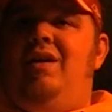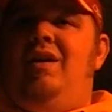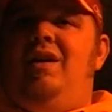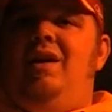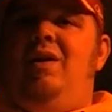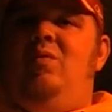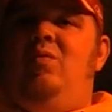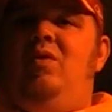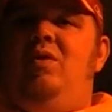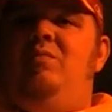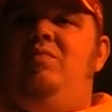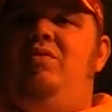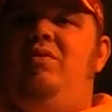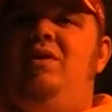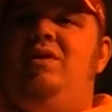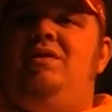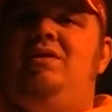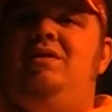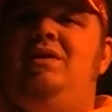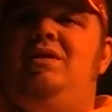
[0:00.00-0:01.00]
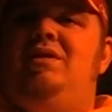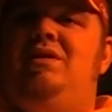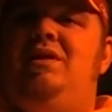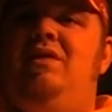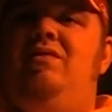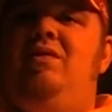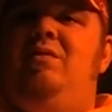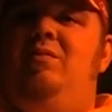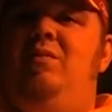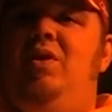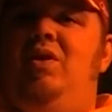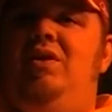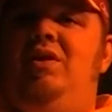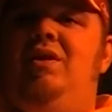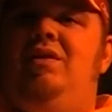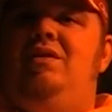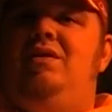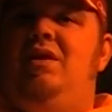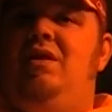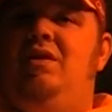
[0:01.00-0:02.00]
and 1.67
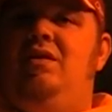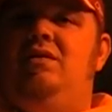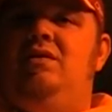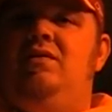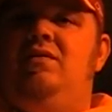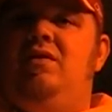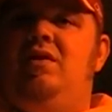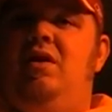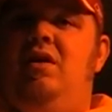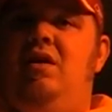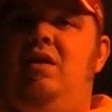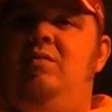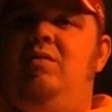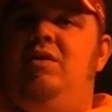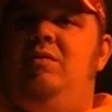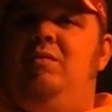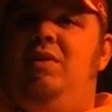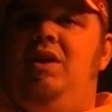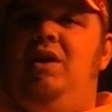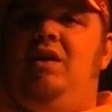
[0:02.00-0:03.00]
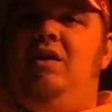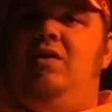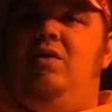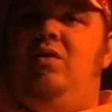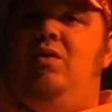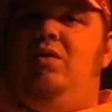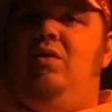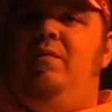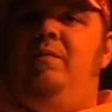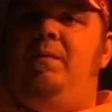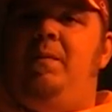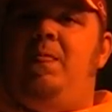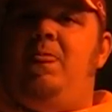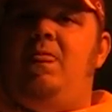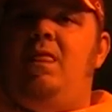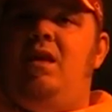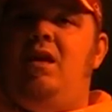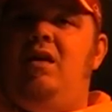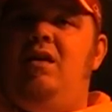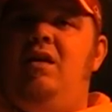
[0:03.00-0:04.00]
million tons of carbon-emitting coal,
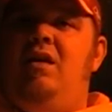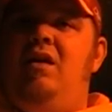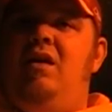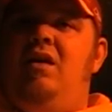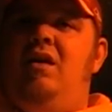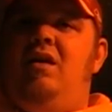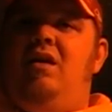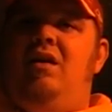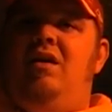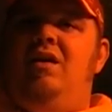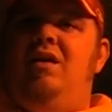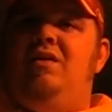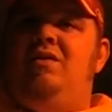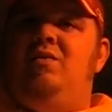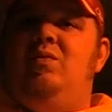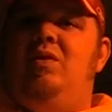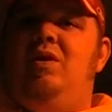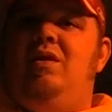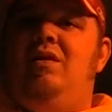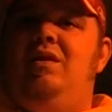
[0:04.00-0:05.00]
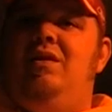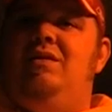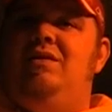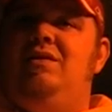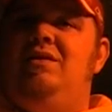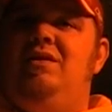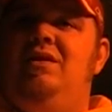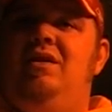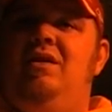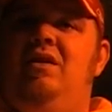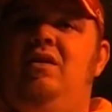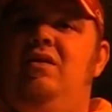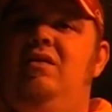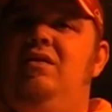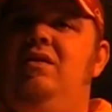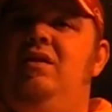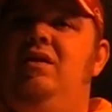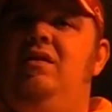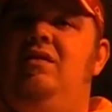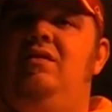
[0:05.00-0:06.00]
as well as
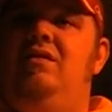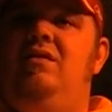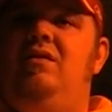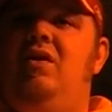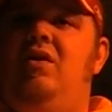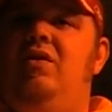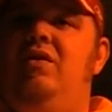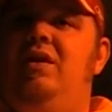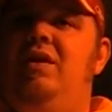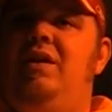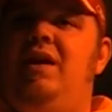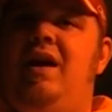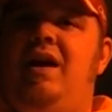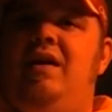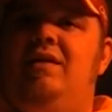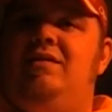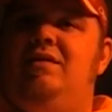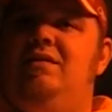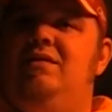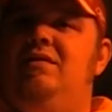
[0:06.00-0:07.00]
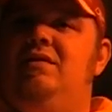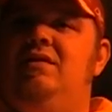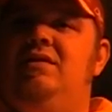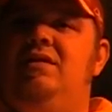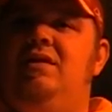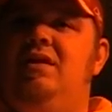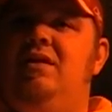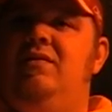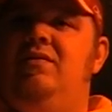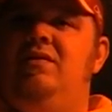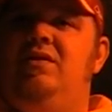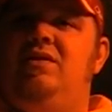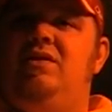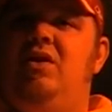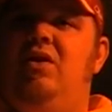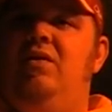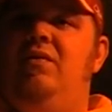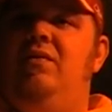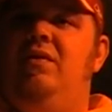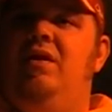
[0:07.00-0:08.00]
all the gases and stuff, and
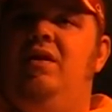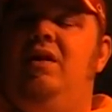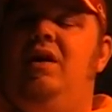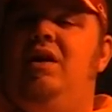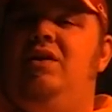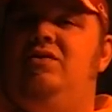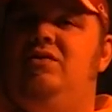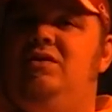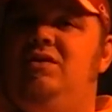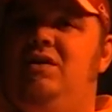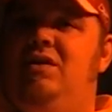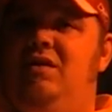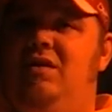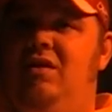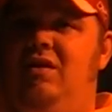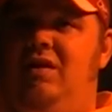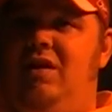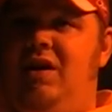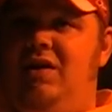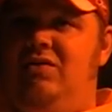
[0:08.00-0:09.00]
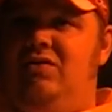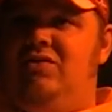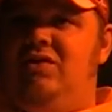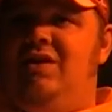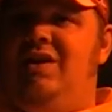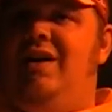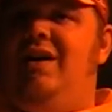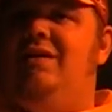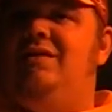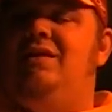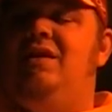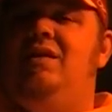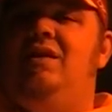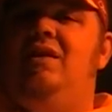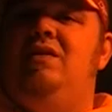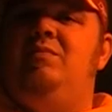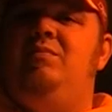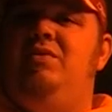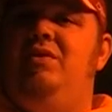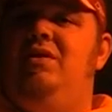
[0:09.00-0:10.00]
sulfur and nitrogen oxide
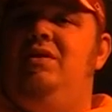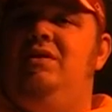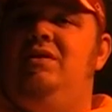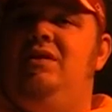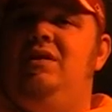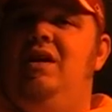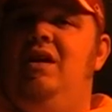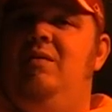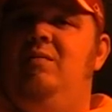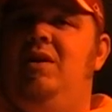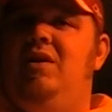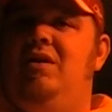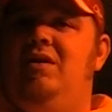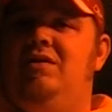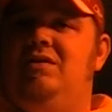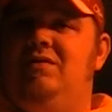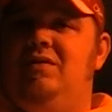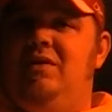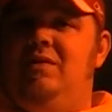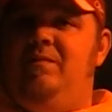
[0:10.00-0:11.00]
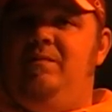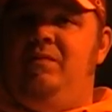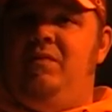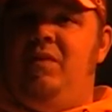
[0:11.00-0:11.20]
that's put into the air because of it.